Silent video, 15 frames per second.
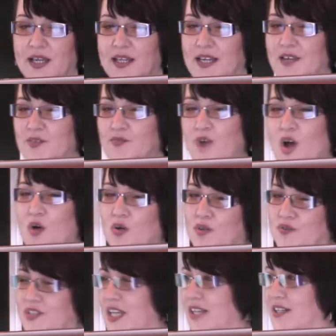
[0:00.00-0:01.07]
Now, the role of
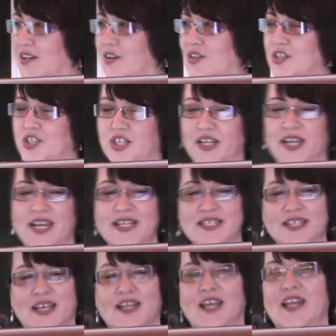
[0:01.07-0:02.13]
technology is
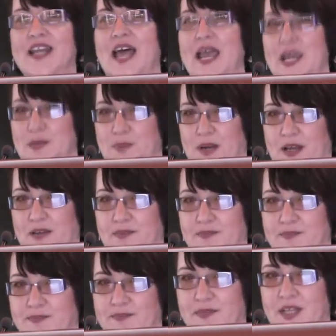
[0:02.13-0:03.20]
an enabler.
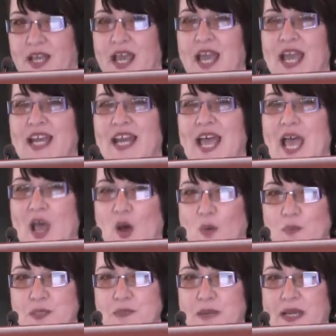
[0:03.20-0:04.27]
It
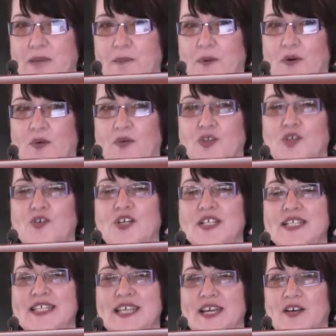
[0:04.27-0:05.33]
helps people. You can
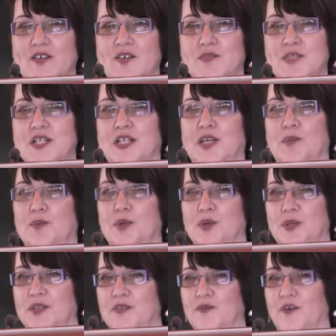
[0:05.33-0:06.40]
tell them till you're blue
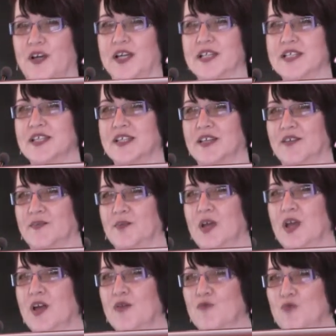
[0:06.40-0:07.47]
in the face that they
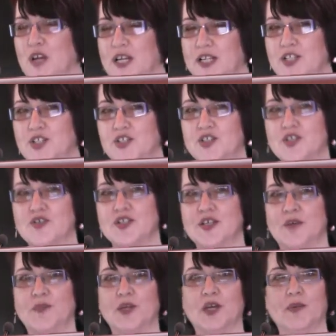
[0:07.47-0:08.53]
really should do
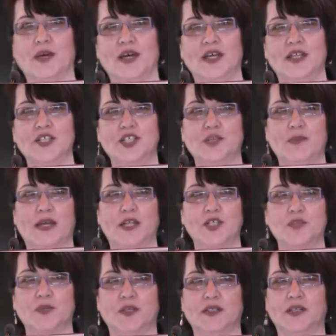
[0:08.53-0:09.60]
something about energy
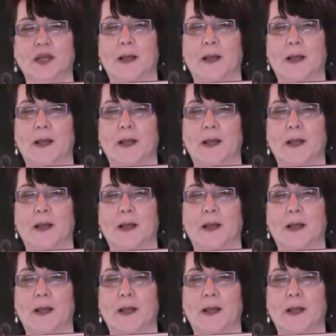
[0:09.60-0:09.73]
management,